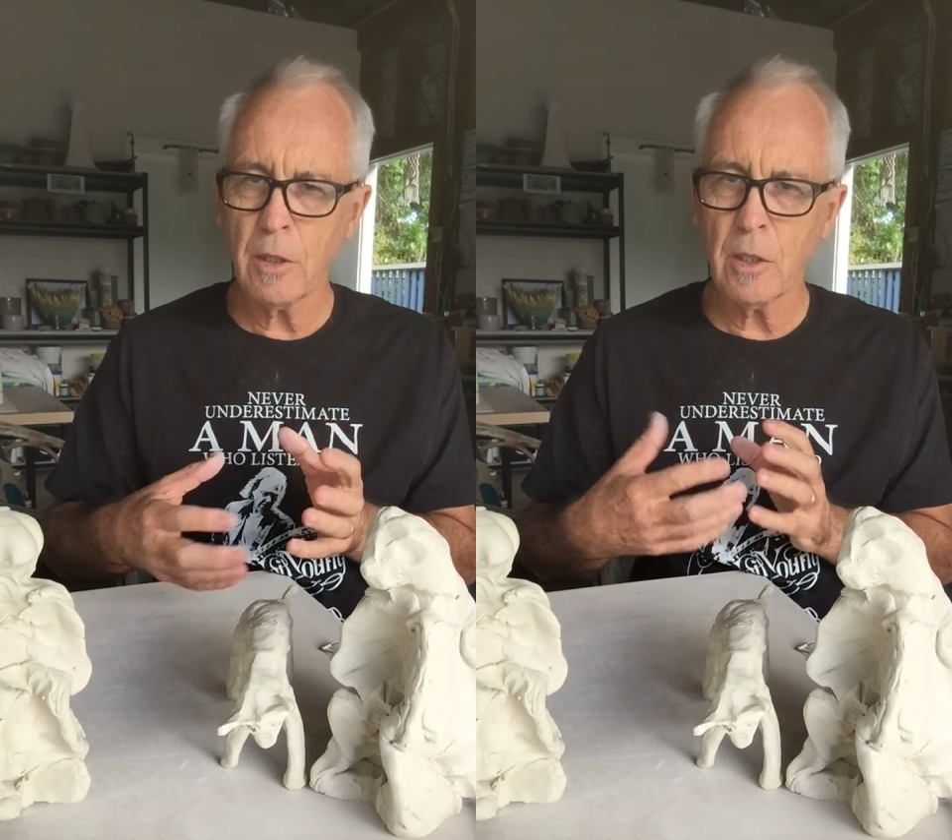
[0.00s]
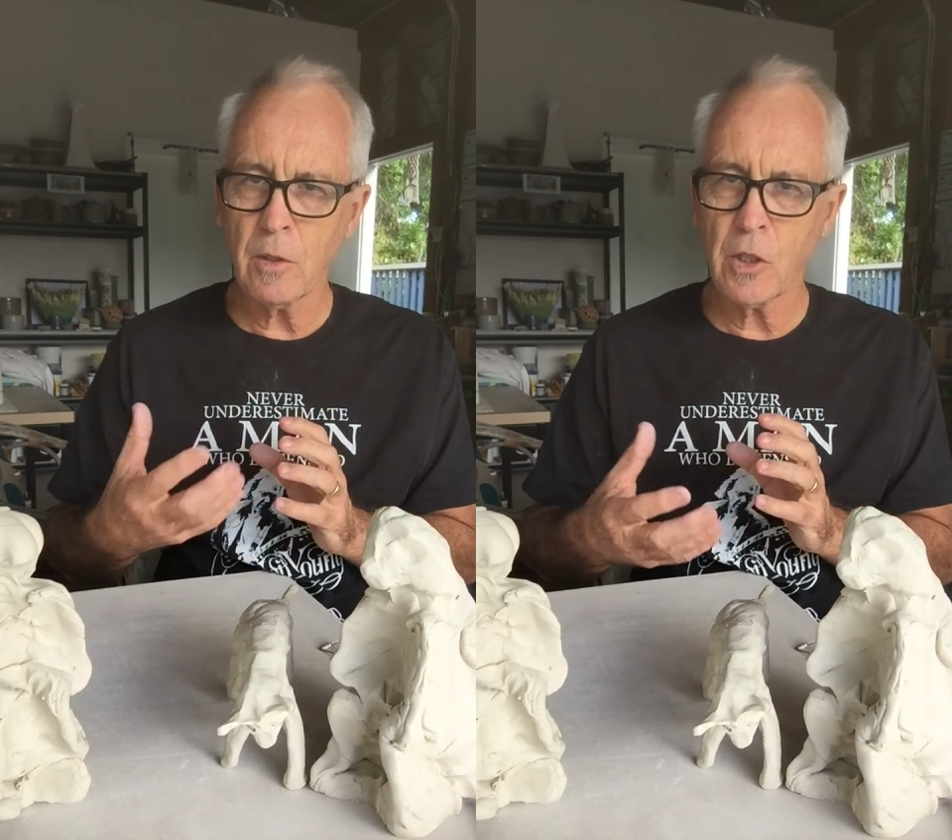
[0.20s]

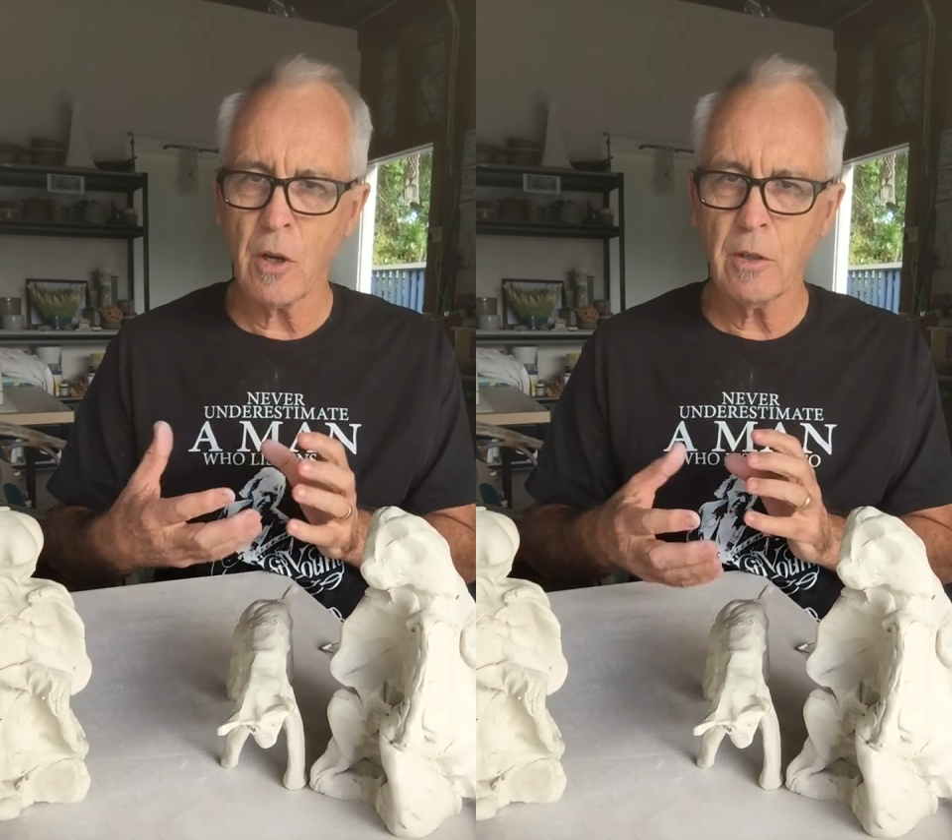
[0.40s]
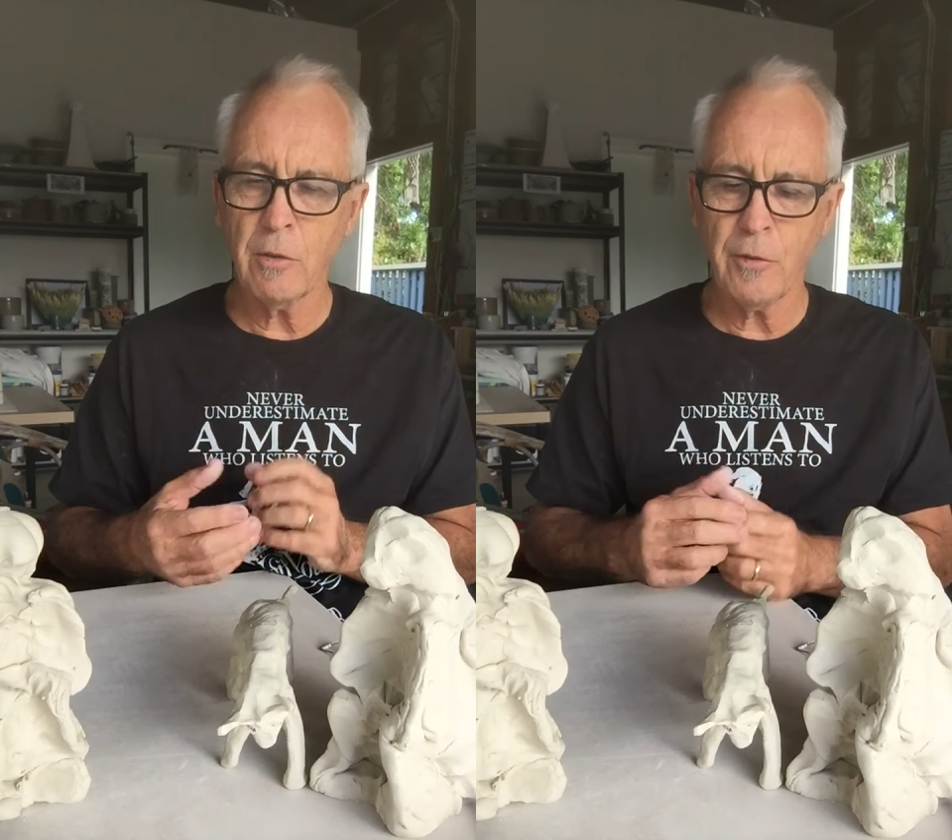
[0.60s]
kind of
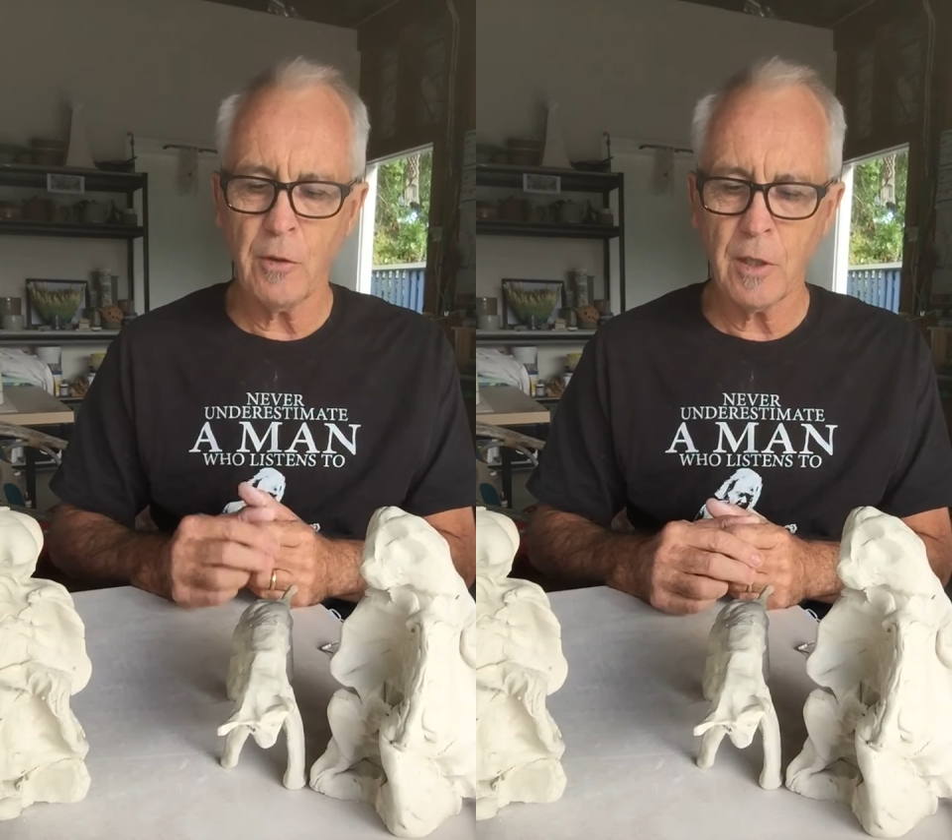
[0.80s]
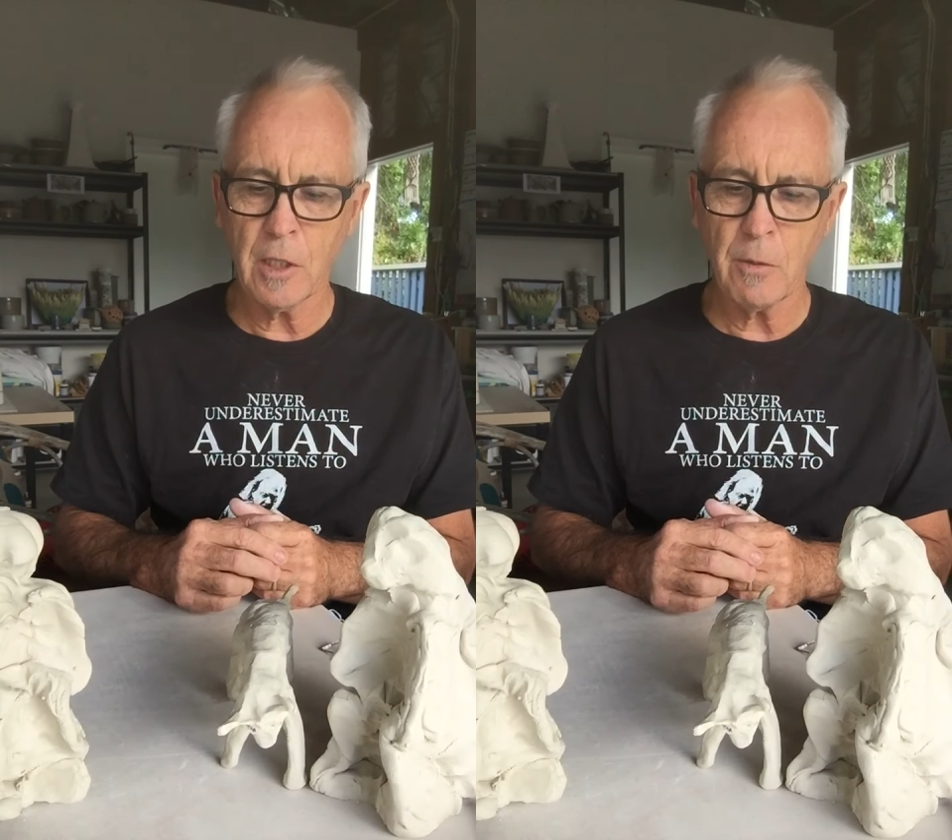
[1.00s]
show you a
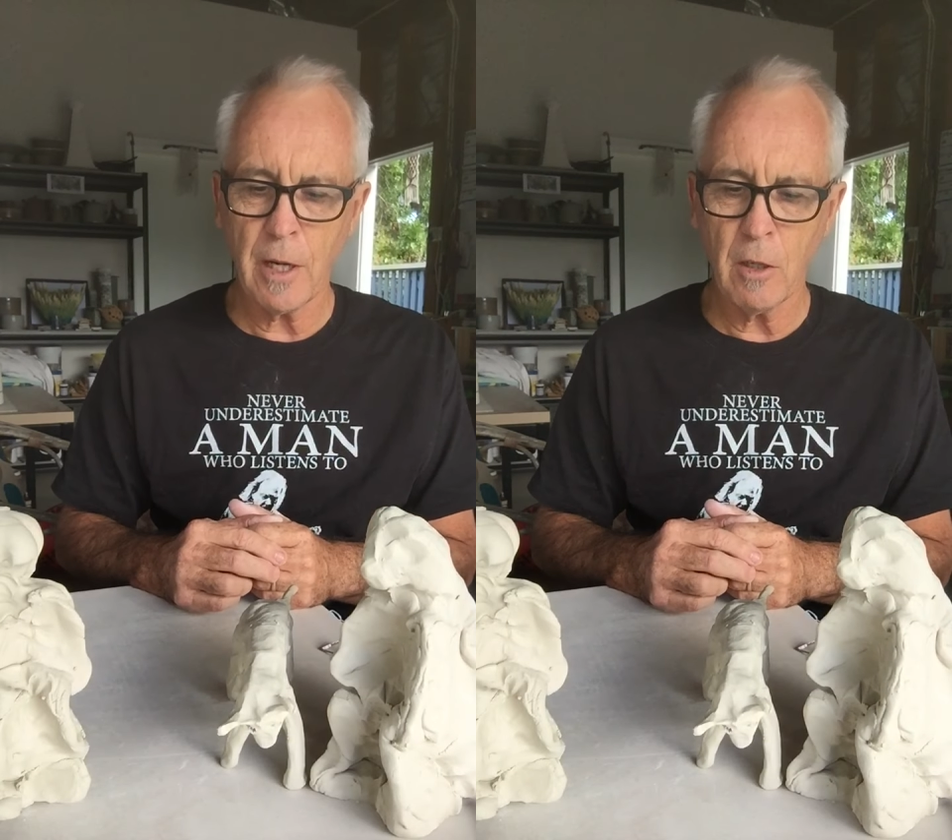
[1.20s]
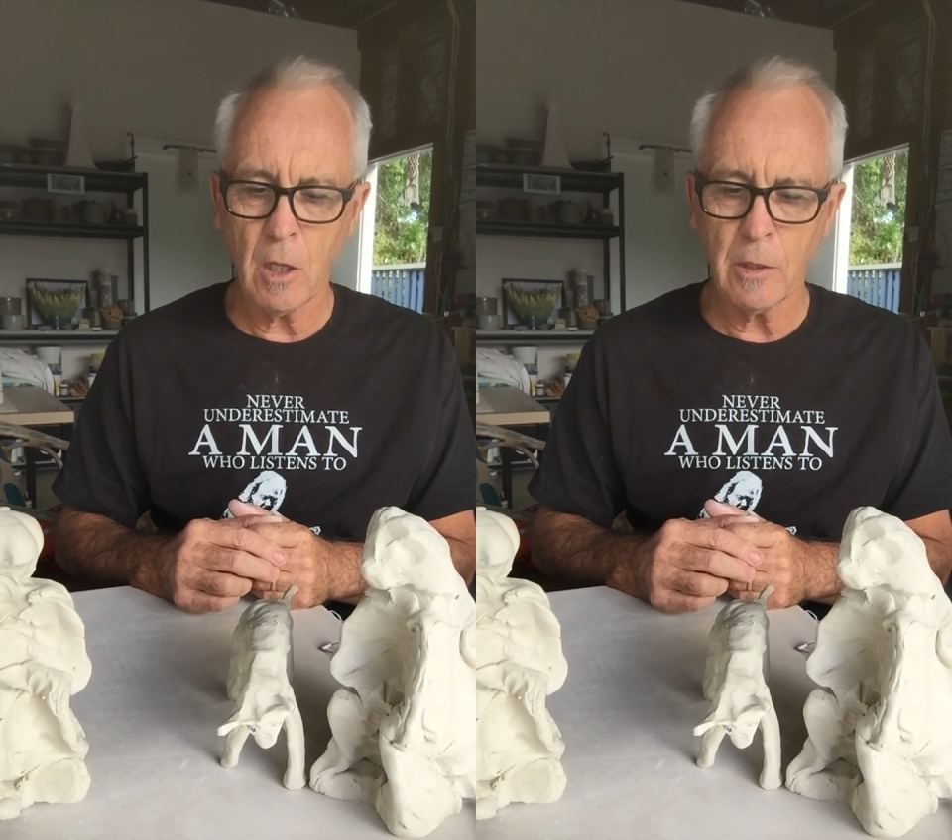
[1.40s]
few things
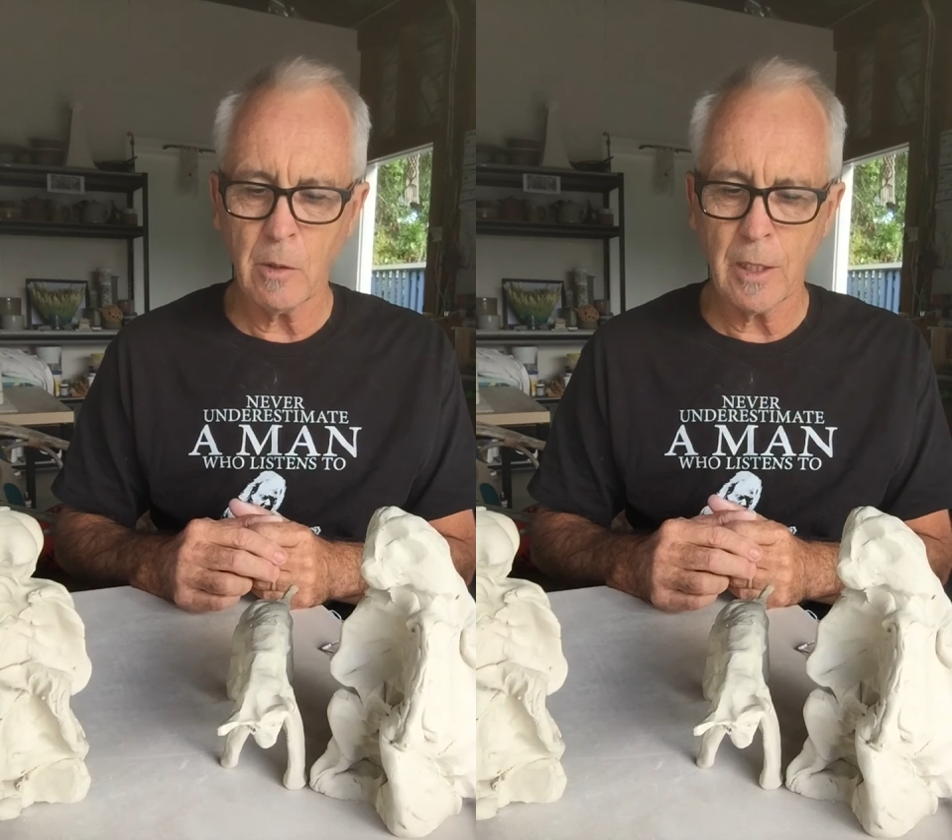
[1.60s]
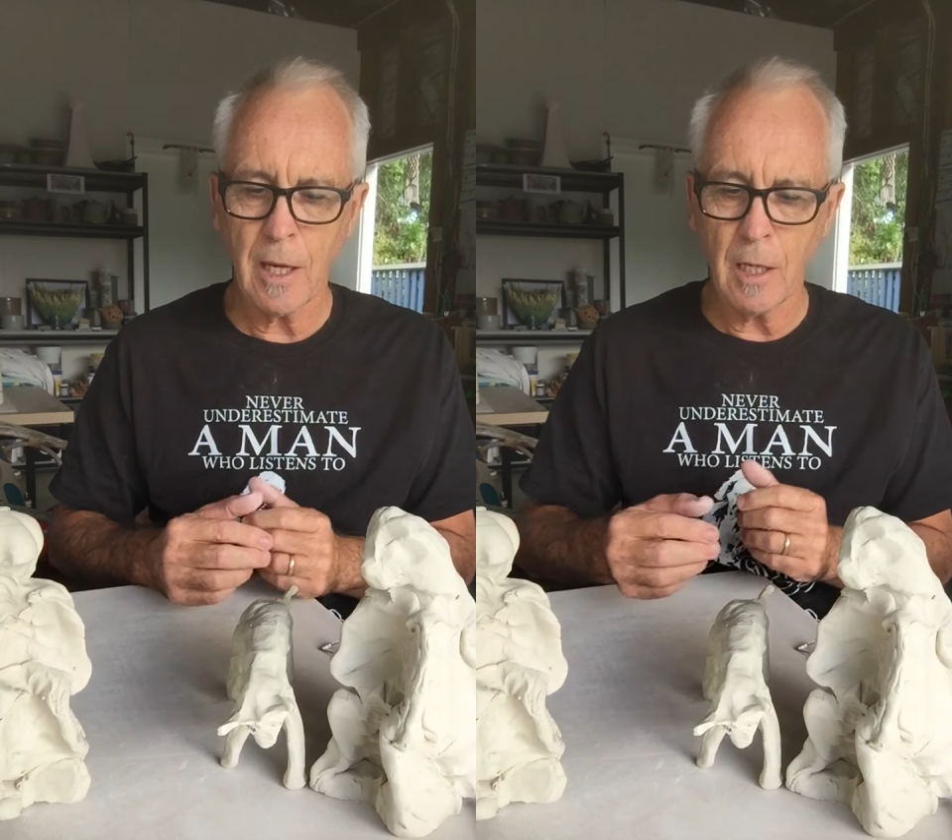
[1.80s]
around
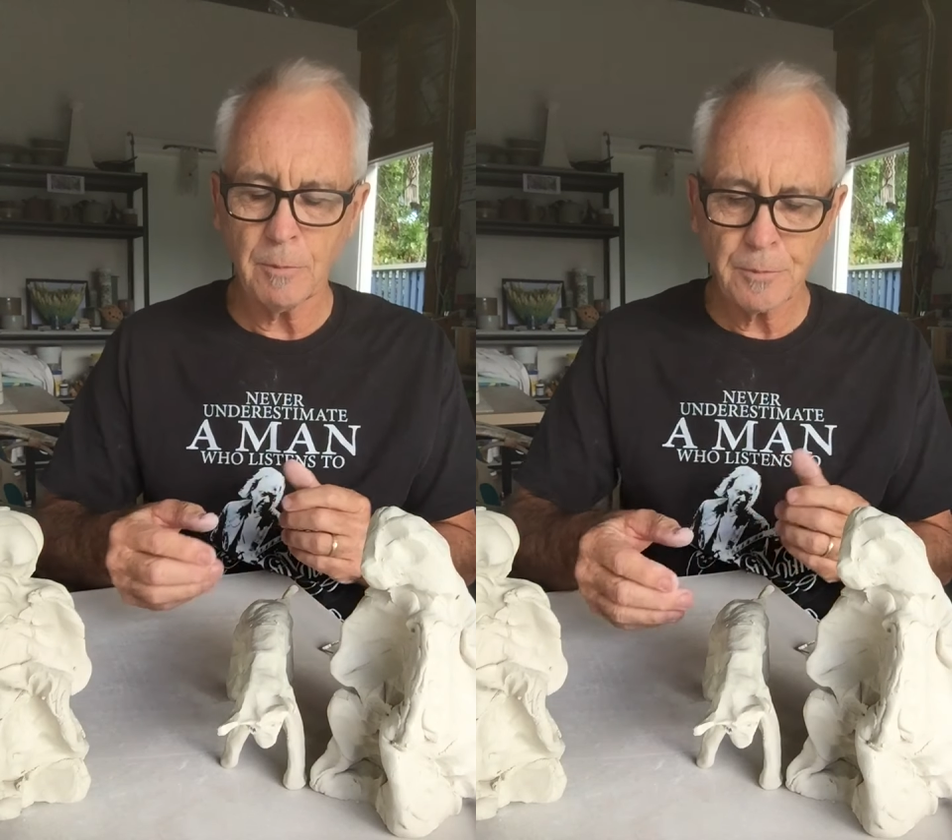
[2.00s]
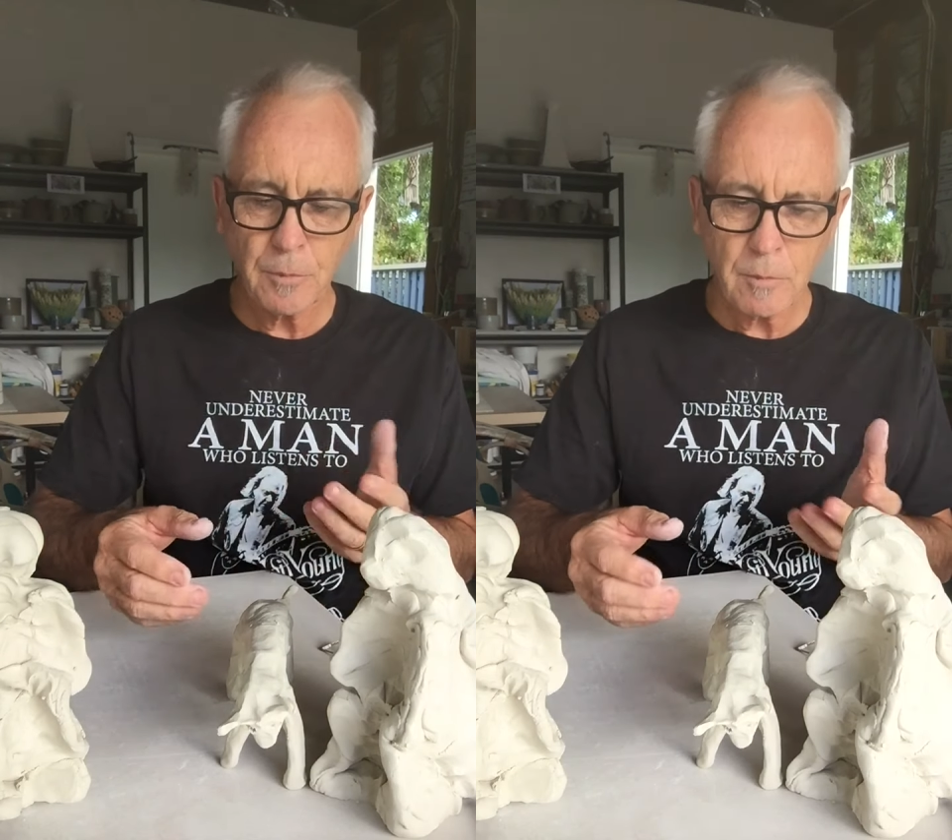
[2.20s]
hollowing out.